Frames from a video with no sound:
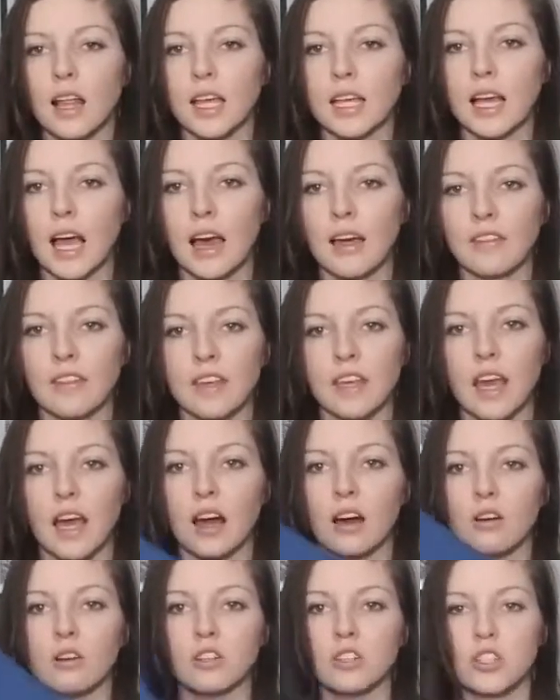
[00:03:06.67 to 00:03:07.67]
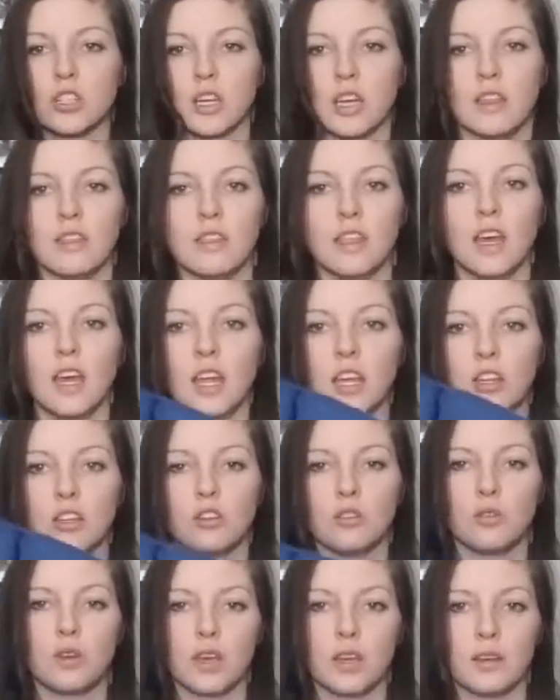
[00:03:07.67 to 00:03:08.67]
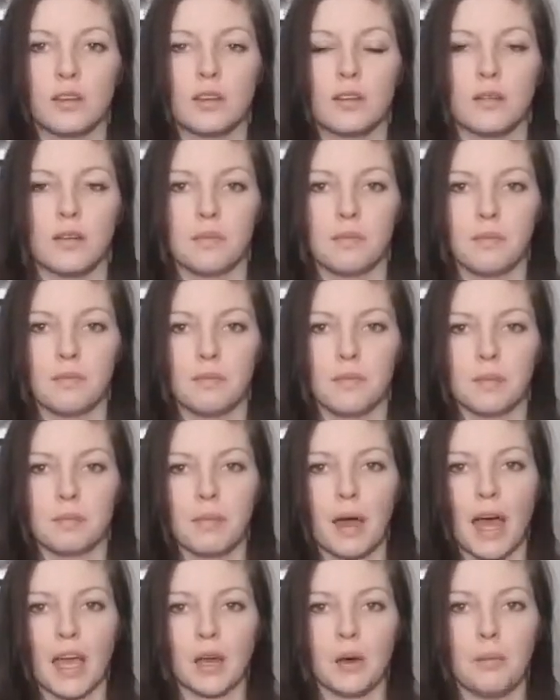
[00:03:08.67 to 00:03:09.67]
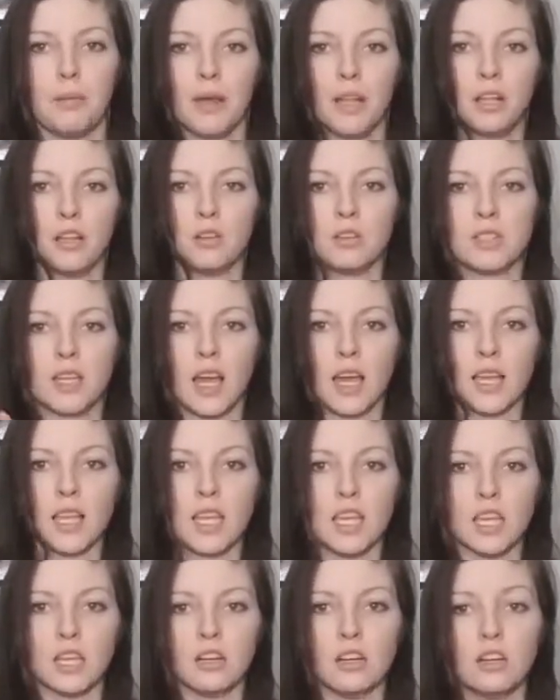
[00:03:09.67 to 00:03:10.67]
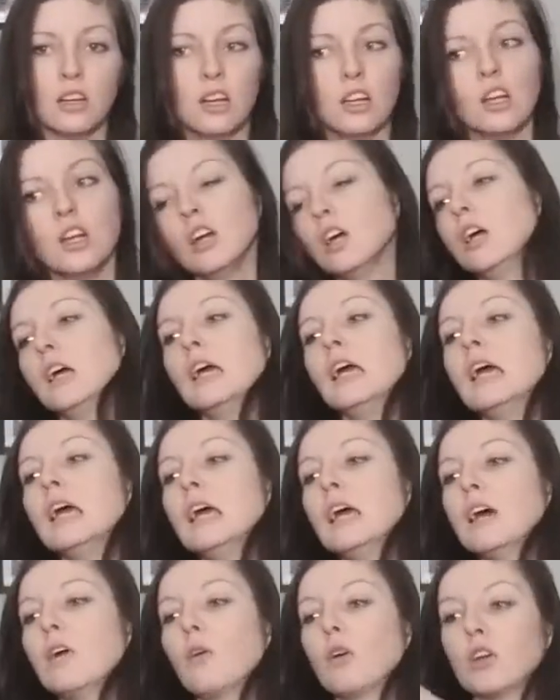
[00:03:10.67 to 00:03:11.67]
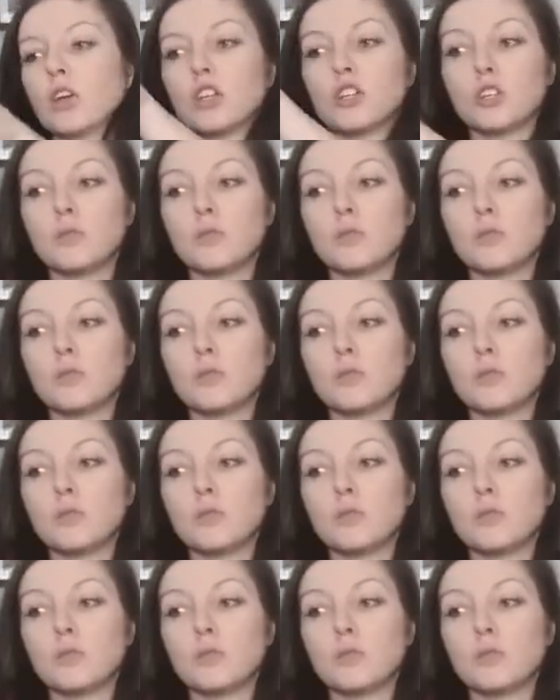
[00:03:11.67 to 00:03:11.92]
like on the couch, and then you can pile pillows on here, or you can